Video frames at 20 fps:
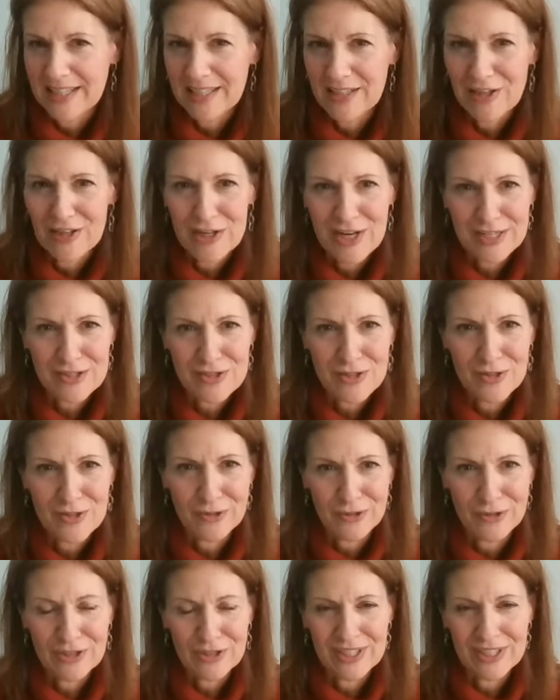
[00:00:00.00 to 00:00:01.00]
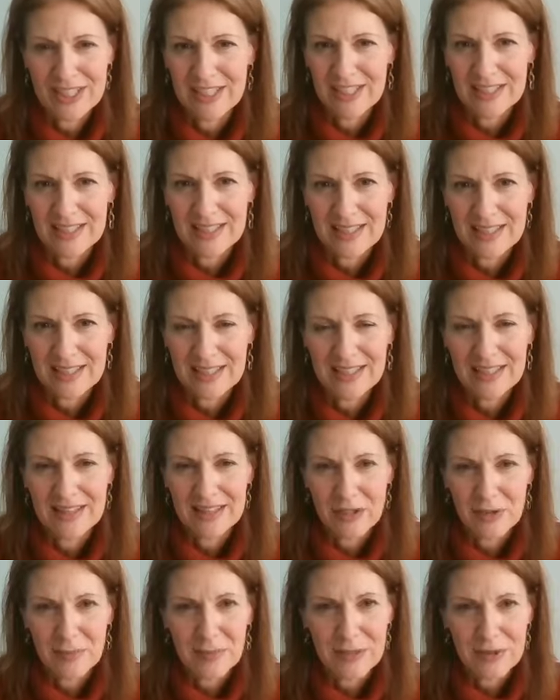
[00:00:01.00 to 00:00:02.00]
get our next owner in
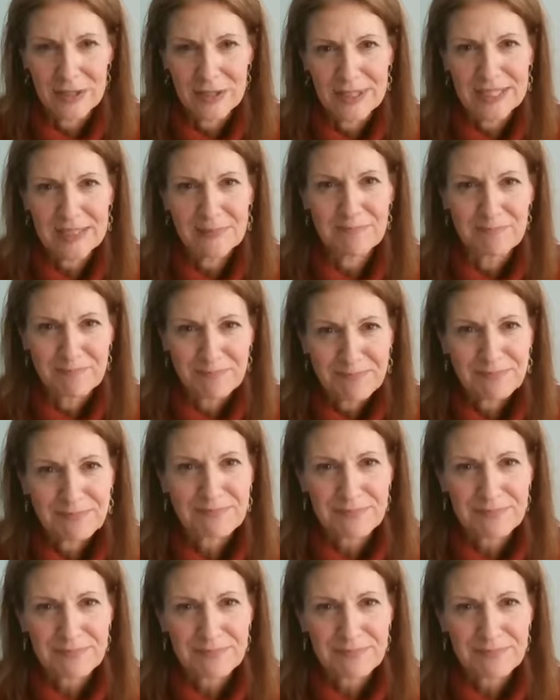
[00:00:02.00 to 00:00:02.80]
the community.